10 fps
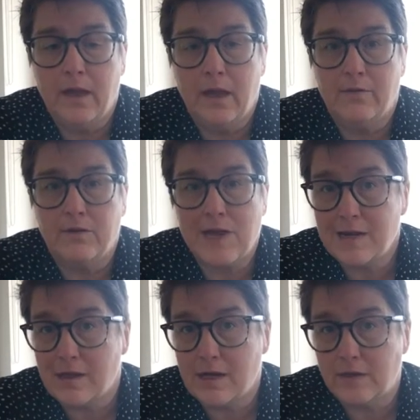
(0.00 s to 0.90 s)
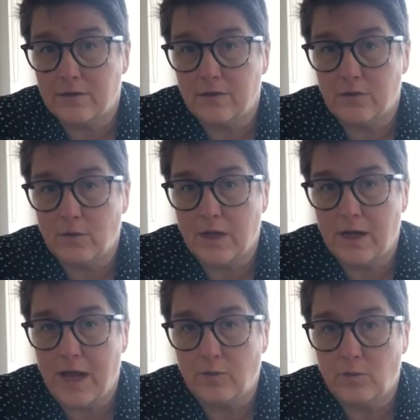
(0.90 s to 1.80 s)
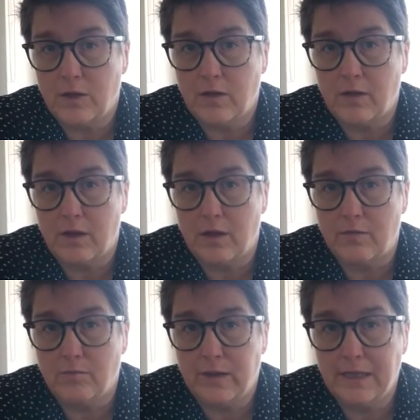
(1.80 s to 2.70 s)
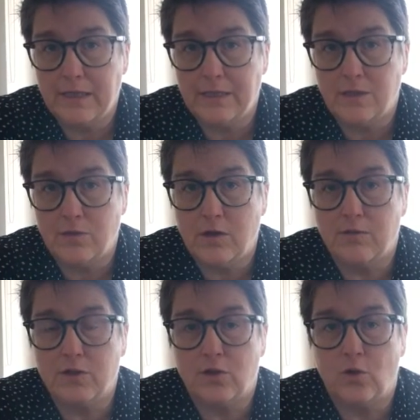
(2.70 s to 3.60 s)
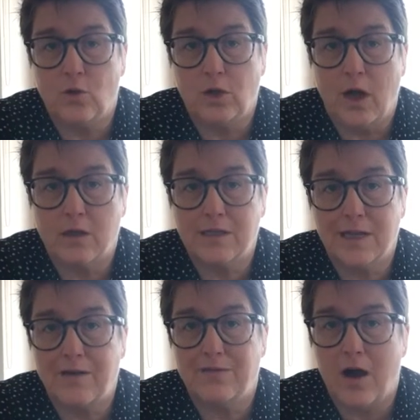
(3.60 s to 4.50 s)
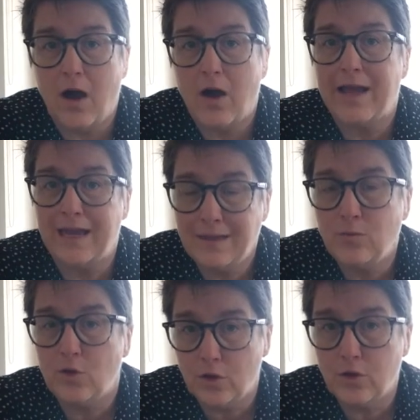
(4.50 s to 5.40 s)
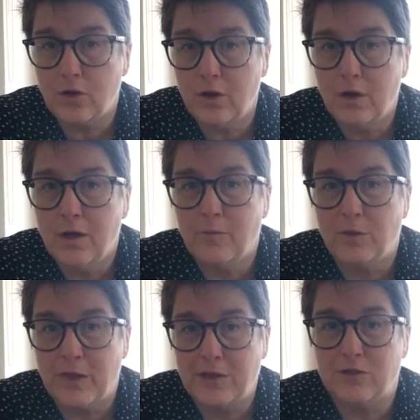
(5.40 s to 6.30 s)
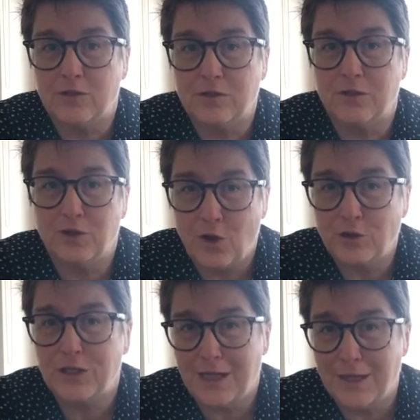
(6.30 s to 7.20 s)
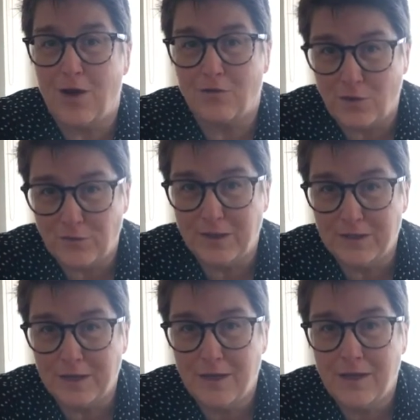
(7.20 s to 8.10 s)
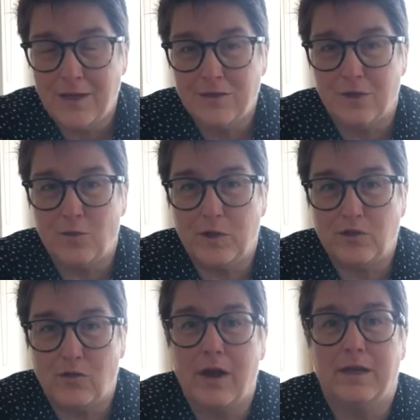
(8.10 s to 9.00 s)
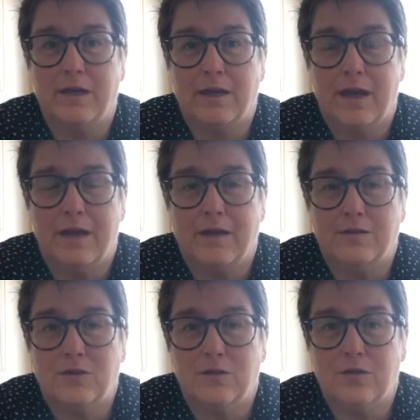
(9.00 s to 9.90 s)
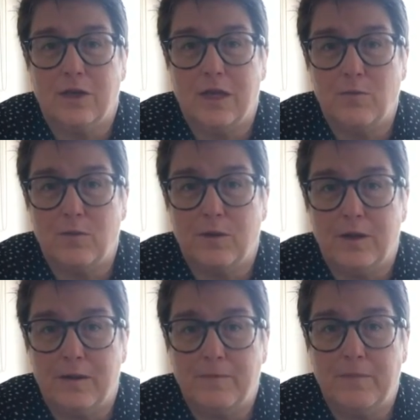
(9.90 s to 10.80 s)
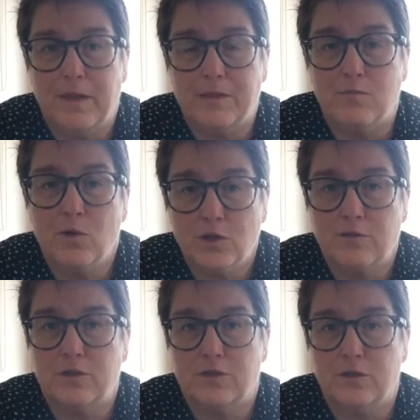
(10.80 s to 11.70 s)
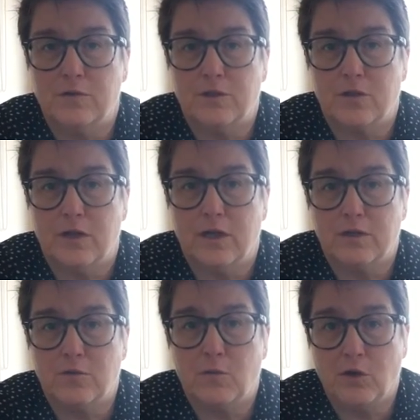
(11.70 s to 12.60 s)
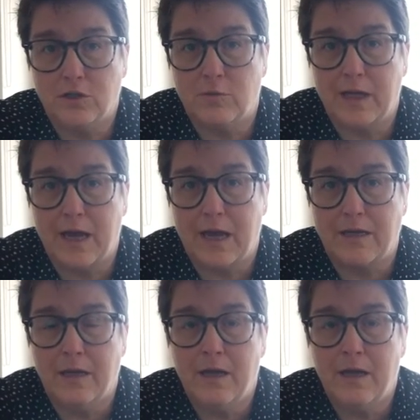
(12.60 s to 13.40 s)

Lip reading: if there's anything else that we can help with, please do give us a call. Our staff are in work, but they're just not in our office. So we're trying to keep as much of a service going as we possibly can.